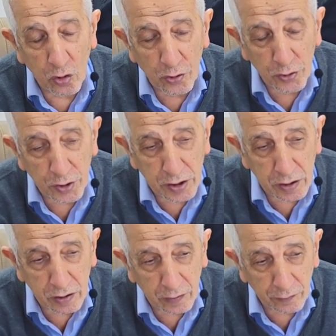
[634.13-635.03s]
or
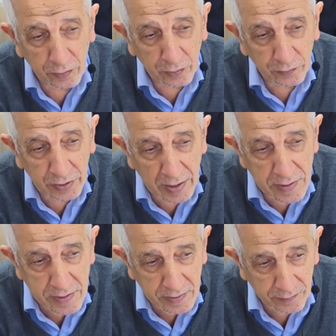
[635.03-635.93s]
3
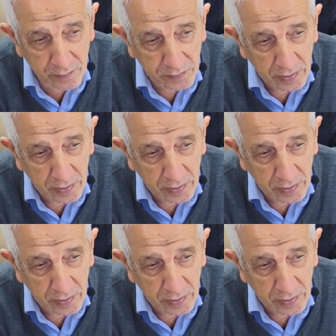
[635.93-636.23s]
days